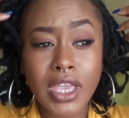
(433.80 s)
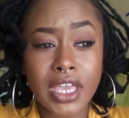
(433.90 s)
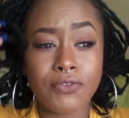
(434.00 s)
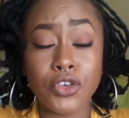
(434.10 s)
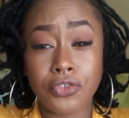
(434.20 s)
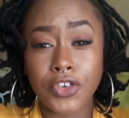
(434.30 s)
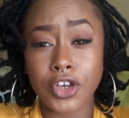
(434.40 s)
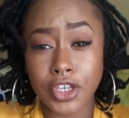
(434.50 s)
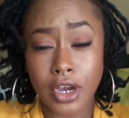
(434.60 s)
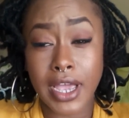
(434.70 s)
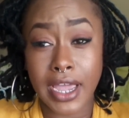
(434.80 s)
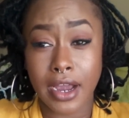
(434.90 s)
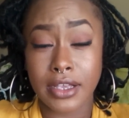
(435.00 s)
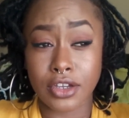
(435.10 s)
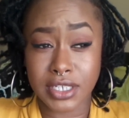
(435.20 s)
If you feel
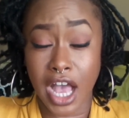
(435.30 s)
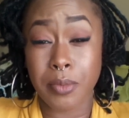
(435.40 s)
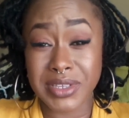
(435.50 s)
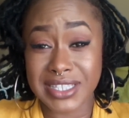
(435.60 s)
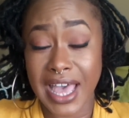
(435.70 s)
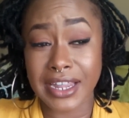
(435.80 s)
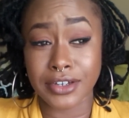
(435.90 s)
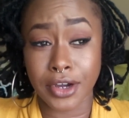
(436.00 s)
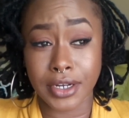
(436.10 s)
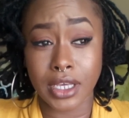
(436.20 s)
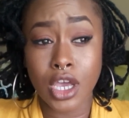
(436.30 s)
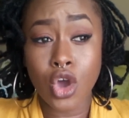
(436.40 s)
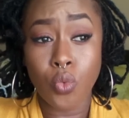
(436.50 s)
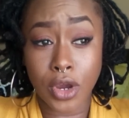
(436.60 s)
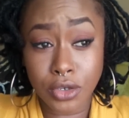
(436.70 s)
your scalp is that dirty
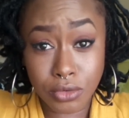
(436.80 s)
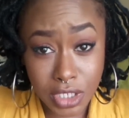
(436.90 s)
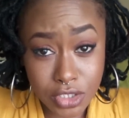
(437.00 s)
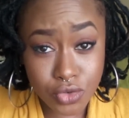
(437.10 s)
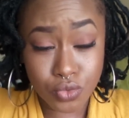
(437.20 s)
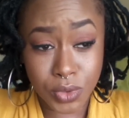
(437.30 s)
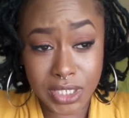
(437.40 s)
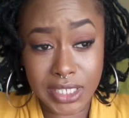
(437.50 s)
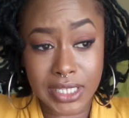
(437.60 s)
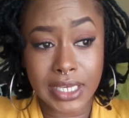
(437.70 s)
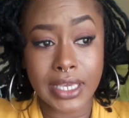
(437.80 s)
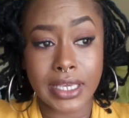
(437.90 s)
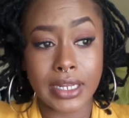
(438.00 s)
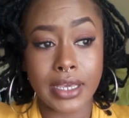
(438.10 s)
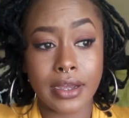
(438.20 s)
where you need to really get
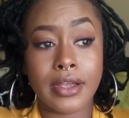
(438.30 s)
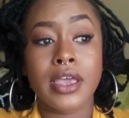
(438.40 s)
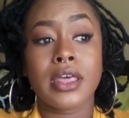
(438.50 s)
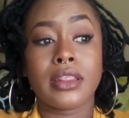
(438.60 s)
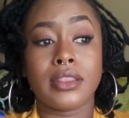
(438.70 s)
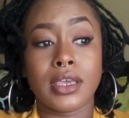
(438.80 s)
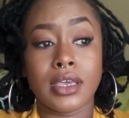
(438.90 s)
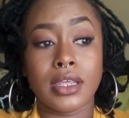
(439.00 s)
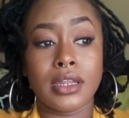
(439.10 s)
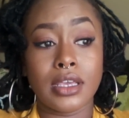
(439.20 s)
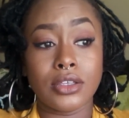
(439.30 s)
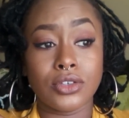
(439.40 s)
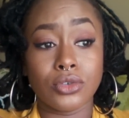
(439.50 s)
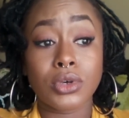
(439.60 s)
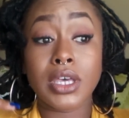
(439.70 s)
in there, then
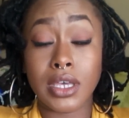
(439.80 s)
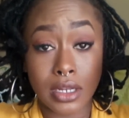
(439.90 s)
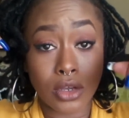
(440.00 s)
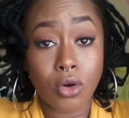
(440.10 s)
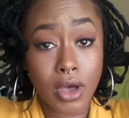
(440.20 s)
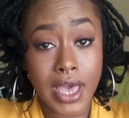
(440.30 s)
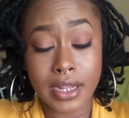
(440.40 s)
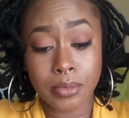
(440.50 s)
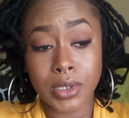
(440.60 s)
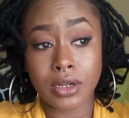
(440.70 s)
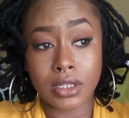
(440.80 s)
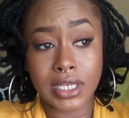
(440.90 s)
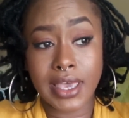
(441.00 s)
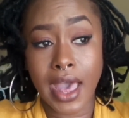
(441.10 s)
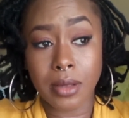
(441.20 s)
you can go ahead and put on the
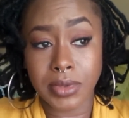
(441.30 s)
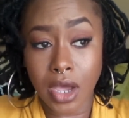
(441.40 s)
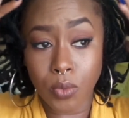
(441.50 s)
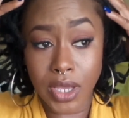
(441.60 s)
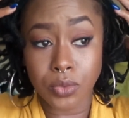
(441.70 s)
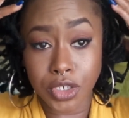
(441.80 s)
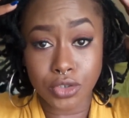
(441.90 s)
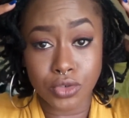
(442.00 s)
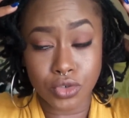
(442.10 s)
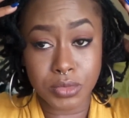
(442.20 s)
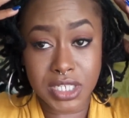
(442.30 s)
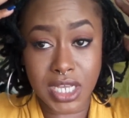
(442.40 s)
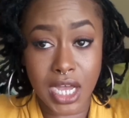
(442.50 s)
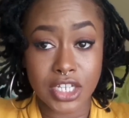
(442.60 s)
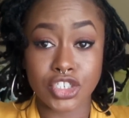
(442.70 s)
cap. That way when you do
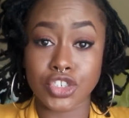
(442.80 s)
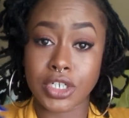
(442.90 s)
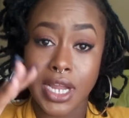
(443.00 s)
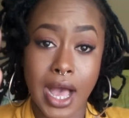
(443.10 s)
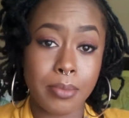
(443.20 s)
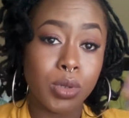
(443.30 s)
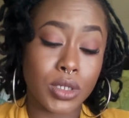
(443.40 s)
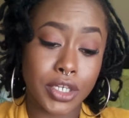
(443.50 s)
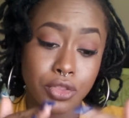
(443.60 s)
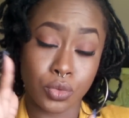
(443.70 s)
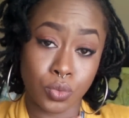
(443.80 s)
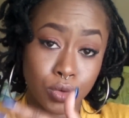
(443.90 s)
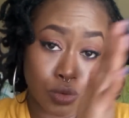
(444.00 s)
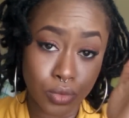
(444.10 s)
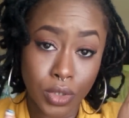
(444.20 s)
massage, you're not pulling
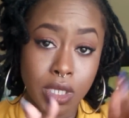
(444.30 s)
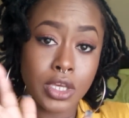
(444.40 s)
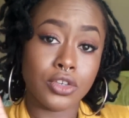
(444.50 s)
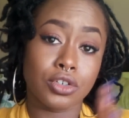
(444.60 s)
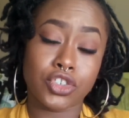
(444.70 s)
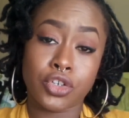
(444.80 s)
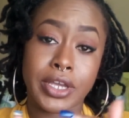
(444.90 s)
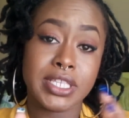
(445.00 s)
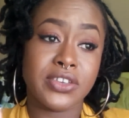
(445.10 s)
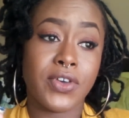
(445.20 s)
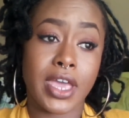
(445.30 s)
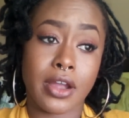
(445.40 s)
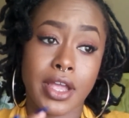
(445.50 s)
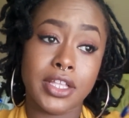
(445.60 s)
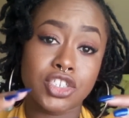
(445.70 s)
through your strands of
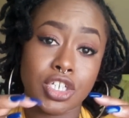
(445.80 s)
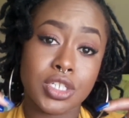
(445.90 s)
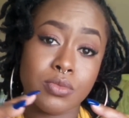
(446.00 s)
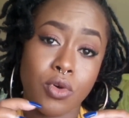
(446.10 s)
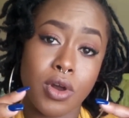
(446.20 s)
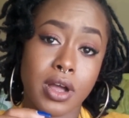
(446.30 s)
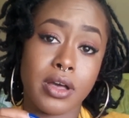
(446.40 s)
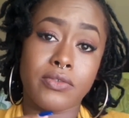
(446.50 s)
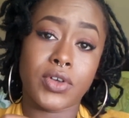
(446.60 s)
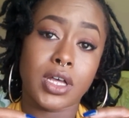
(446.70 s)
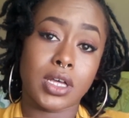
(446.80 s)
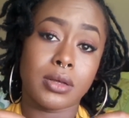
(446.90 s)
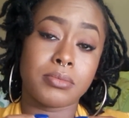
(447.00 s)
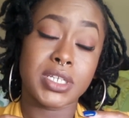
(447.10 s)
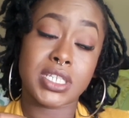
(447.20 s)
hair and just more of a
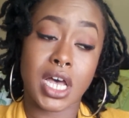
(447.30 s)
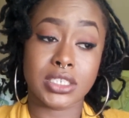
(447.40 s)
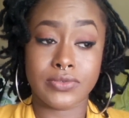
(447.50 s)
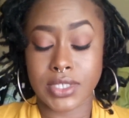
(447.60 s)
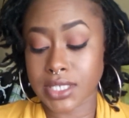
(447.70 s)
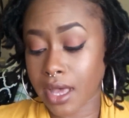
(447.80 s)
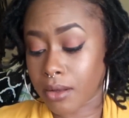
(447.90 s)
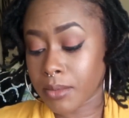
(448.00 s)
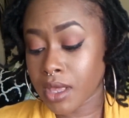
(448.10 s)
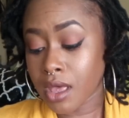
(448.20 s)
massage of the scalp.